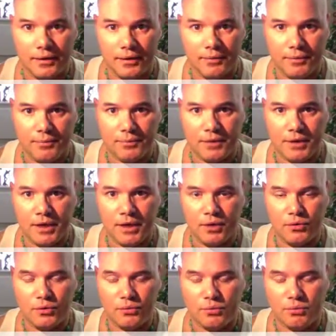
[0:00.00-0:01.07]
tiring
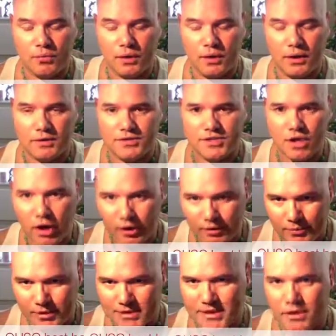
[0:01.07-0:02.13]
myself out, so
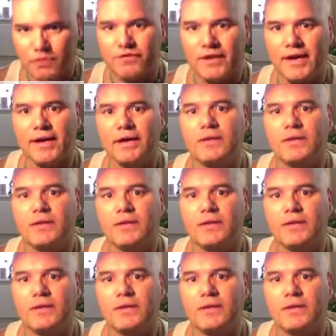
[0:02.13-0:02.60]
I'm not thinking,